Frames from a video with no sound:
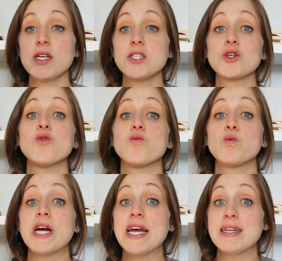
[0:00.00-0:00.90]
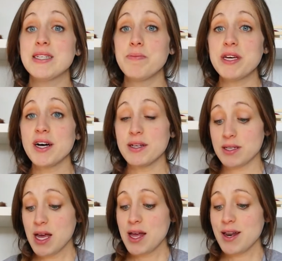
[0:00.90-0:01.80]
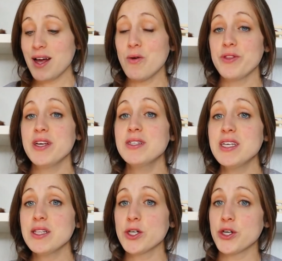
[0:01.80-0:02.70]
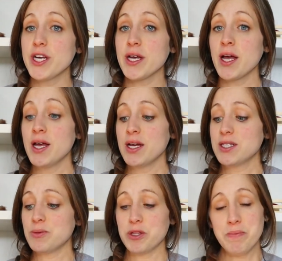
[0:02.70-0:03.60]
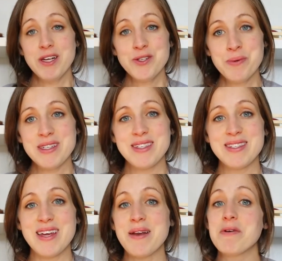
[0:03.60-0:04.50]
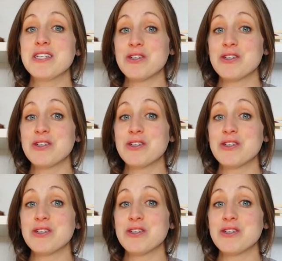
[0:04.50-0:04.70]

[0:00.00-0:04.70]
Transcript: is great because not only is he learning to put the puzzle pieces in, but he's